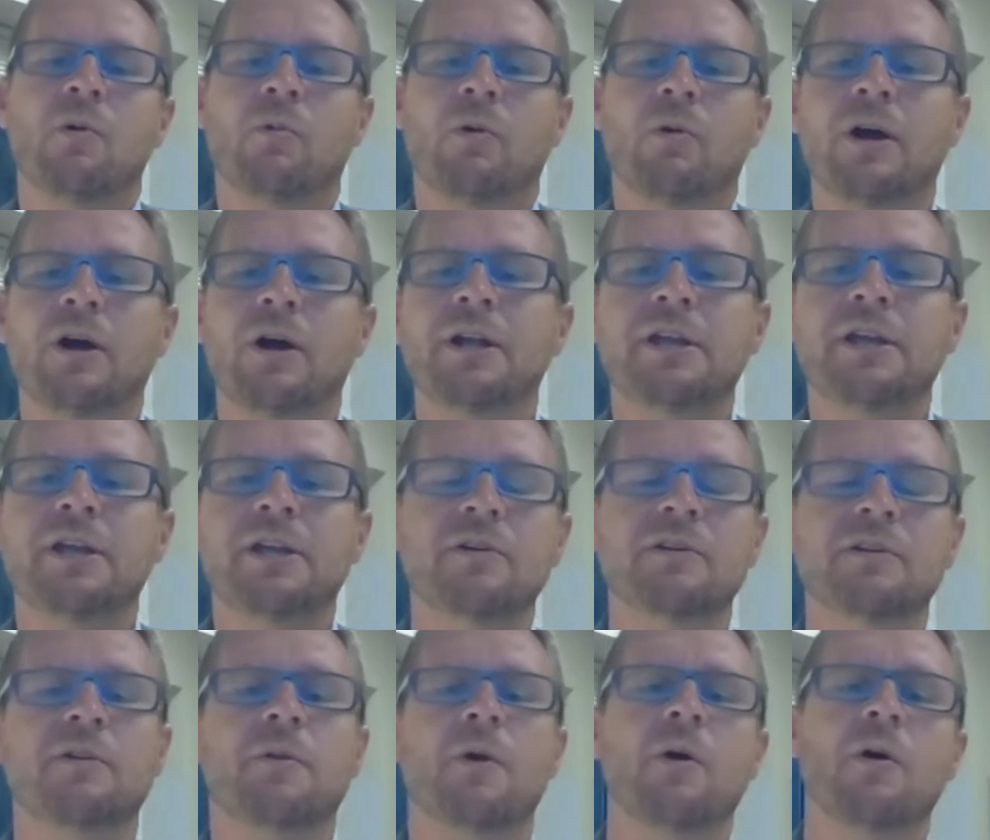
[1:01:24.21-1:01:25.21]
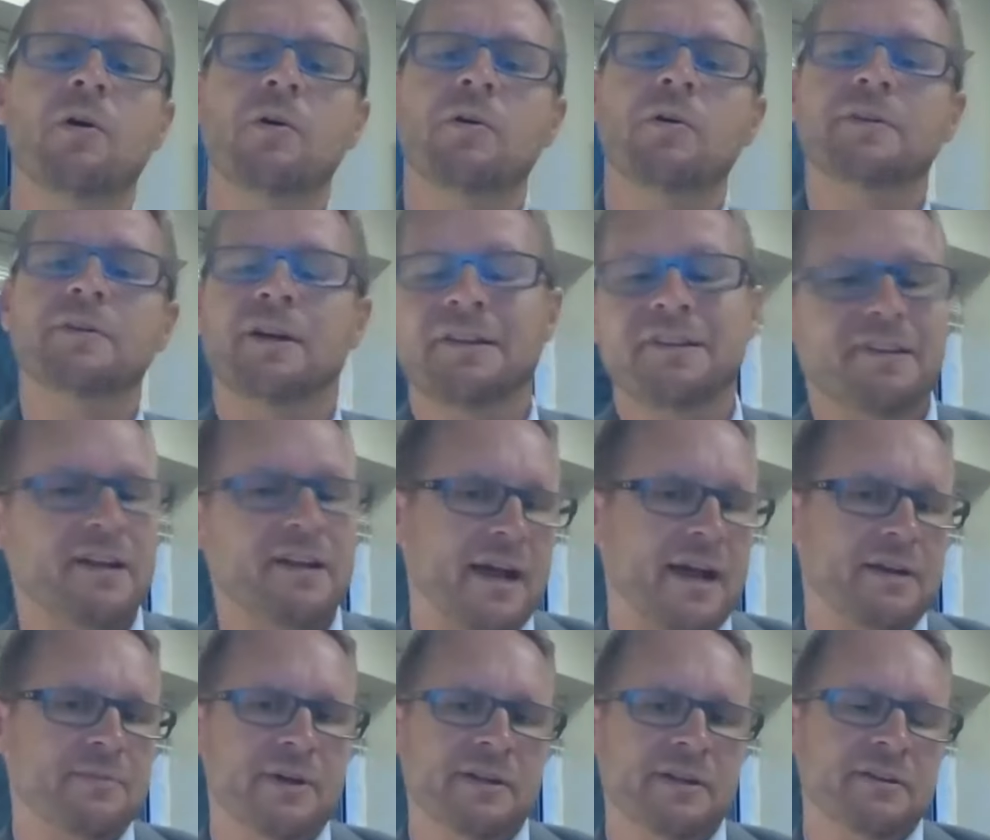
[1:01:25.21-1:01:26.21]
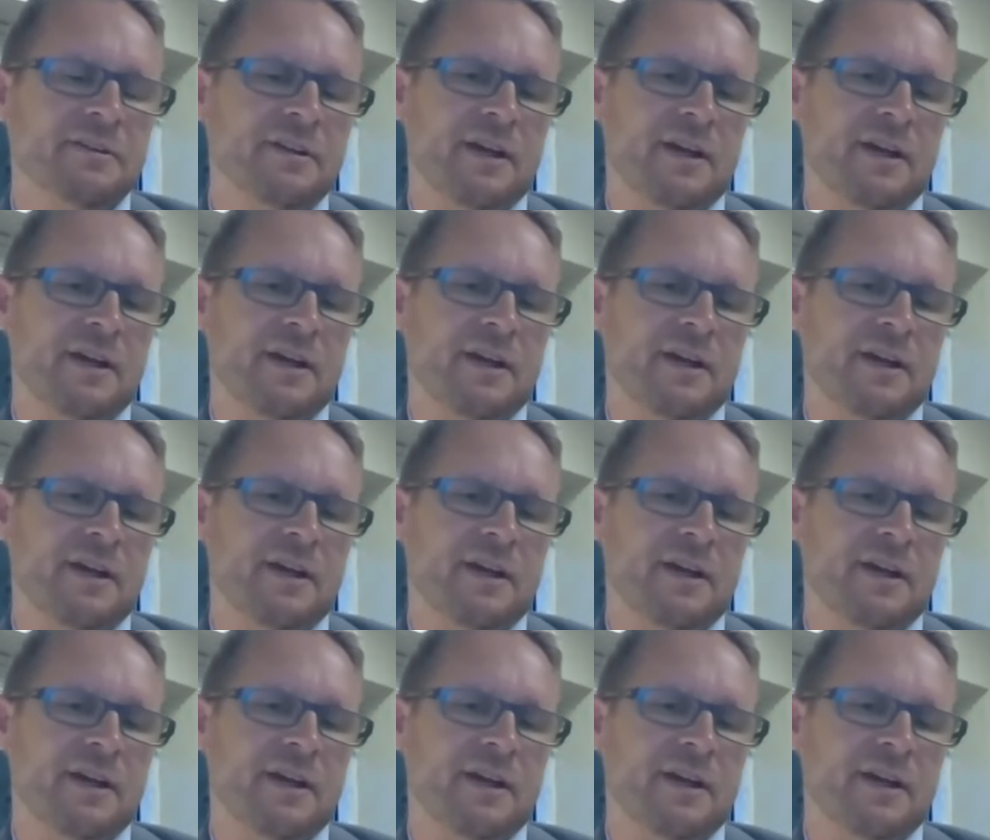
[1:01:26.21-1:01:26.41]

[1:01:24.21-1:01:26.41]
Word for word: we're going to use those assignments